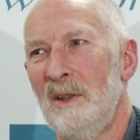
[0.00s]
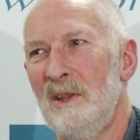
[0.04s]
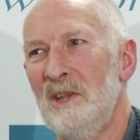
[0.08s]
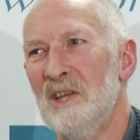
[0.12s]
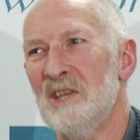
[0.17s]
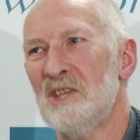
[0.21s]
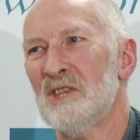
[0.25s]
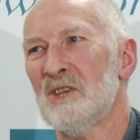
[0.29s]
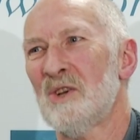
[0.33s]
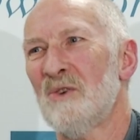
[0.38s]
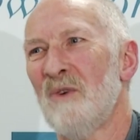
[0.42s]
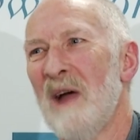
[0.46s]

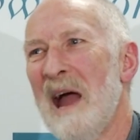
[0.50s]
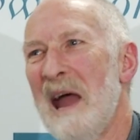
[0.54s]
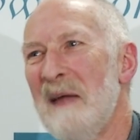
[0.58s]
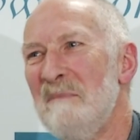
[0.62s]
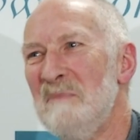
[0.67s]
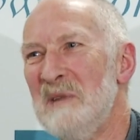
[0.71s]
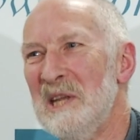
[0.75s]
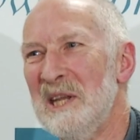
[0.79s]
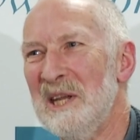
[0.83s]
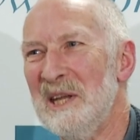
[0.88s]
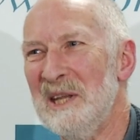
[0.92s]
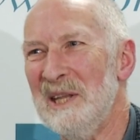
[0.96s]

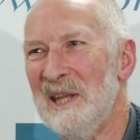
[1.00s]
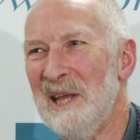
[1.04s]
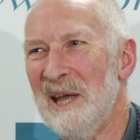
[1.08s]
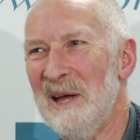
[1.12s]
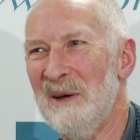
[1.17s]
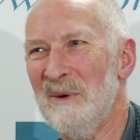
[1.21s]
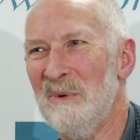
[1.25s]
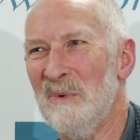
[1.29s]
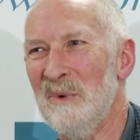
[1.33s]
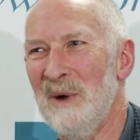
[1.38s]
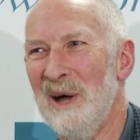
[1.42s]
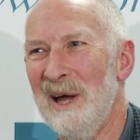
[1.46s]
described it in
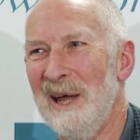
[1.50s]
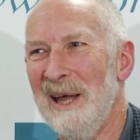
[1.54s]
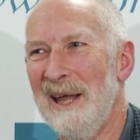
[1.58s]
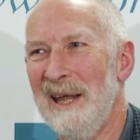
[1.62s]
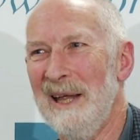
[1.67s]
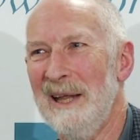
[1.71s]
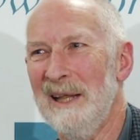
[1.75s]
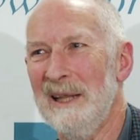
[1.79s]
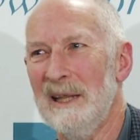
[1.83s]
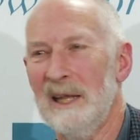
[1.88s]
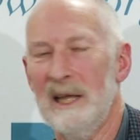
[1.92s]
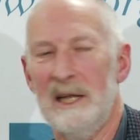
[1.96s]
that
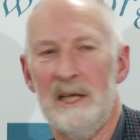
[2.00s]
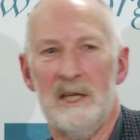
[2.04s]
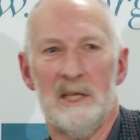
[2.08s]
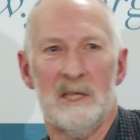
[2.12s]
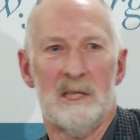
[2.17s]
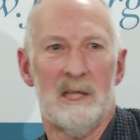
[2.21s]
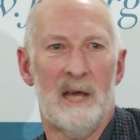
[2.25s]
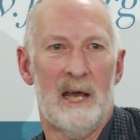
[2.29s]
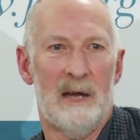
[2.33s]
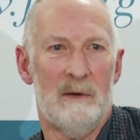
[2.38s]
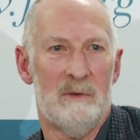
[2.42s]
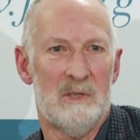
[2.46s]
way. They
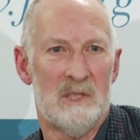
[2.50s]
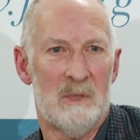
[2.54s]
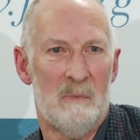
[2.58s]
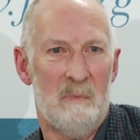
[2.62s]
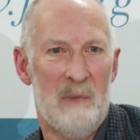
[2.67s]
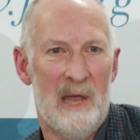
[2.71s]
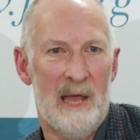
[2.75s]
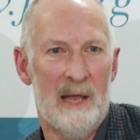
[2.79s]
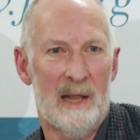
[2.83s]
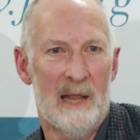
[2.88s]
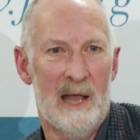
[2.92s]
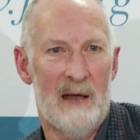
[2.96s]
just thought it was a
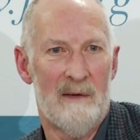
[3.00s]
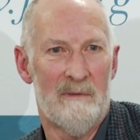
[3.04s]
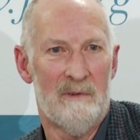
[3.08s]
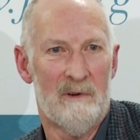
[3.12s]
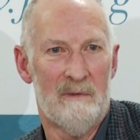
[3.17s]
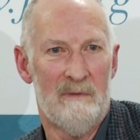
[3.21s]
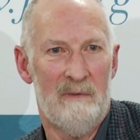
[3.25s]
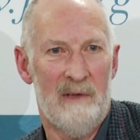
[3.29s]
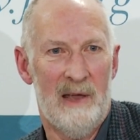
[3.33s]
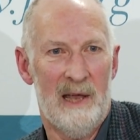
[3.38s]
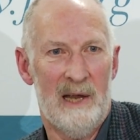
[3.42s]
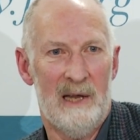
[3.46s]
bailout
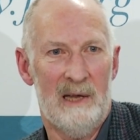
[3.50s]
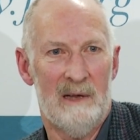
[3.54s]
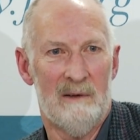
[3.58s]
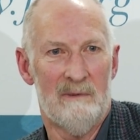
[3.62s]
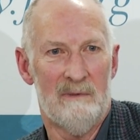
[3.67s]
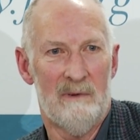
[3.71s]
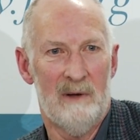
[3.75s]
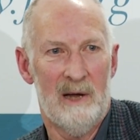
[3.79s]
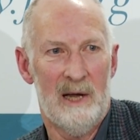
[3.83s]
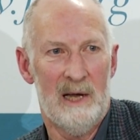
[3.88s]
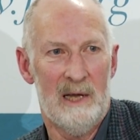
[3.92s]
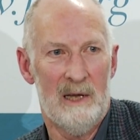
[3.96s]
for Fannie
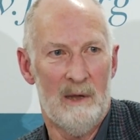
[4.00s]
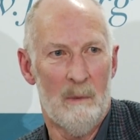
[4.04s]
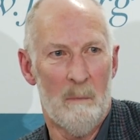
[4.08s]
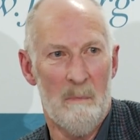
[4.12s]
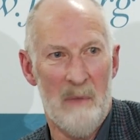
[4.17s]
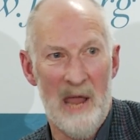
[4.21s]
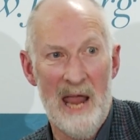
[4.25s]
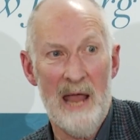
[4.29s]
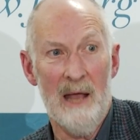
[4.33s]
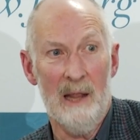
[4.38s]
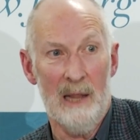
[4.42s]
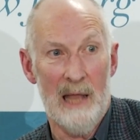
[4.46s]
and Freddie. A
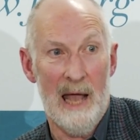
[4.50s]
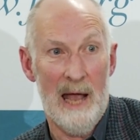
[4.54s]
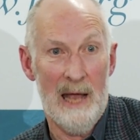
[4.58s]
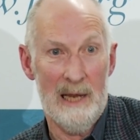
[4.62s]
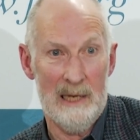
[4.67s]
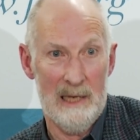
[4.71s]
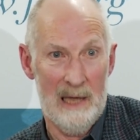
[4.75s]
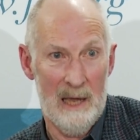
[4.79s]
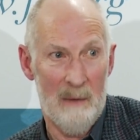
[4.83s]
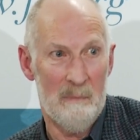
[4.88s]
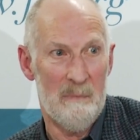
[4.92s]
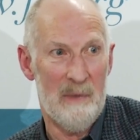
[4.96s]

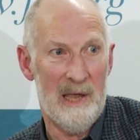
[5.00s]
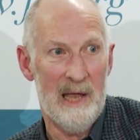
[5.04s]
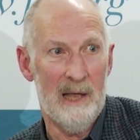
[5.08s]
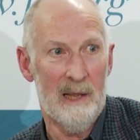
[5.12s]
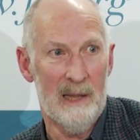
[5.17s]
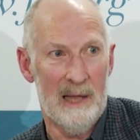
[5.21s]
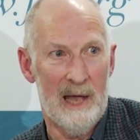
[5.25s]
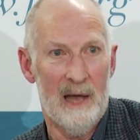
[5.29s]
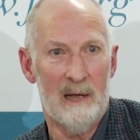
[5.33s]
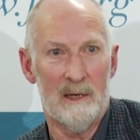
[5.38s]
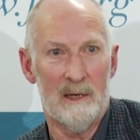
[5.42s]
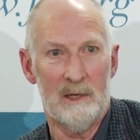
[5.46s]
bailout, yeah,
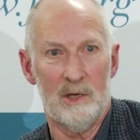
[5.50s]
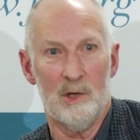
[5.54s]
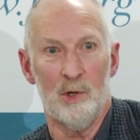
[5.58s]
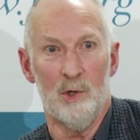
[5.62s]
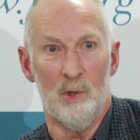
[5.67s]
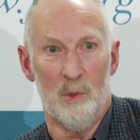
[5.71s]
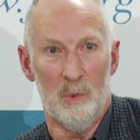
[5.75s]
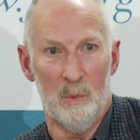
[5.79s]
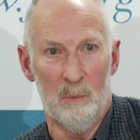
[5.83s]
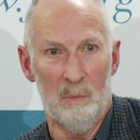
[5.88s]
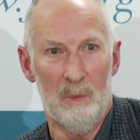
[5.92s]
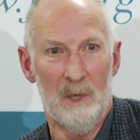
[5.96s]
bailout
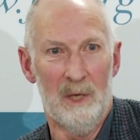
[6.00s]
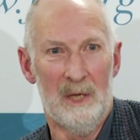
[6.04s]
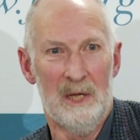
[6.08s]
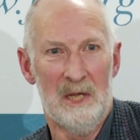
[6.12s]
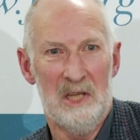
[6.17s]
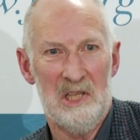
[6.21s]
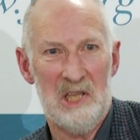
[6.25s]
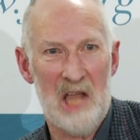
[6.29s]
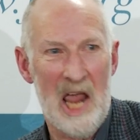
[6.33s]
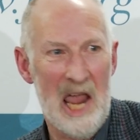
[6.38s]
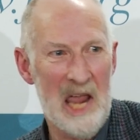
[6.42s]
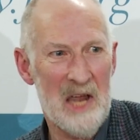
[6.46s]
cum
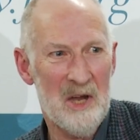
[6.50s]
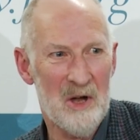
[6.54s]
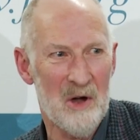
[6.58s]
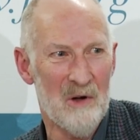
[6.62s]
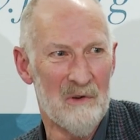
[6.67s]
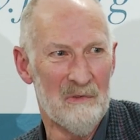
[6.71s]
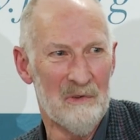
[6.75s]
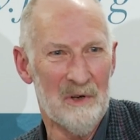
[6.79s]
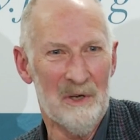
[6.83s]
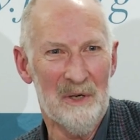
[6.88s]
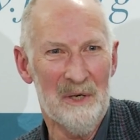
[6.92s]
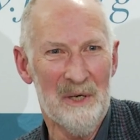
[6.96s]

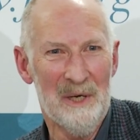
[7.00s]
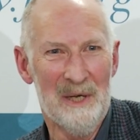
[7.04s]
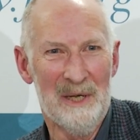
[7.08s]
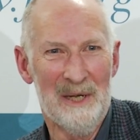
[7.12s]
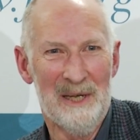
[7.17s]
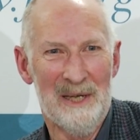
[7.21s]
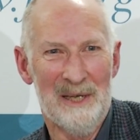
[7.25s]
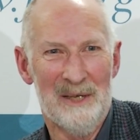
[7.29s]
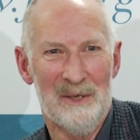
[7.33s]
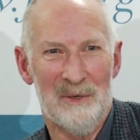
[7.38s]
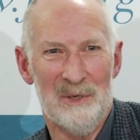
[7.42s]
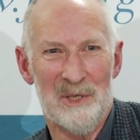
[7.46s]
takeover
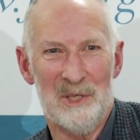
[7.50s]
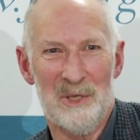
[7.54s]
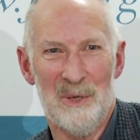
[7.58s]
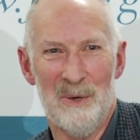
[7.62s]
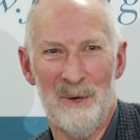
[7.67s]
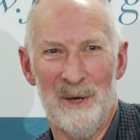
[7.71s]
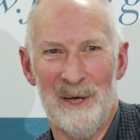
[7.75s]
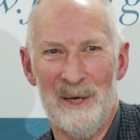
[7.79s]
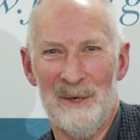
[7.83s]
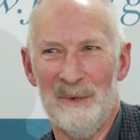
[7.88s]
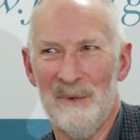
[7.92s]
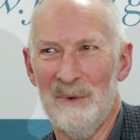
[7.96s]
was
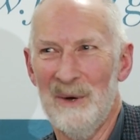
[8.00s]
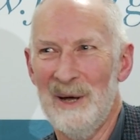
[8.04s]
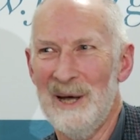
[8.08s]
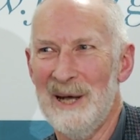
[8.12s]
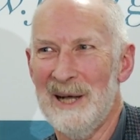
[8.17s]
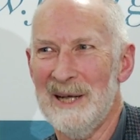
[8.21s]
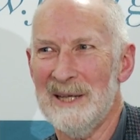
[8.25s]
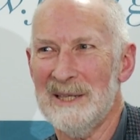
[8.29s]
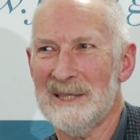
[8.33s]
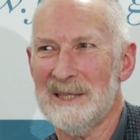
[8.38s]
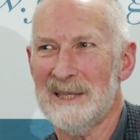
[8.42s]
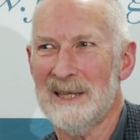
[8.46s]
what it
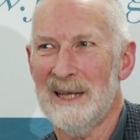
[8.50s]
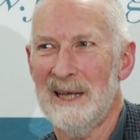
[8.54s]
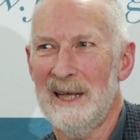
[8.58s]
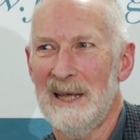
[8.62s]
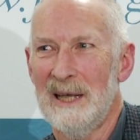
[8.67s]
was.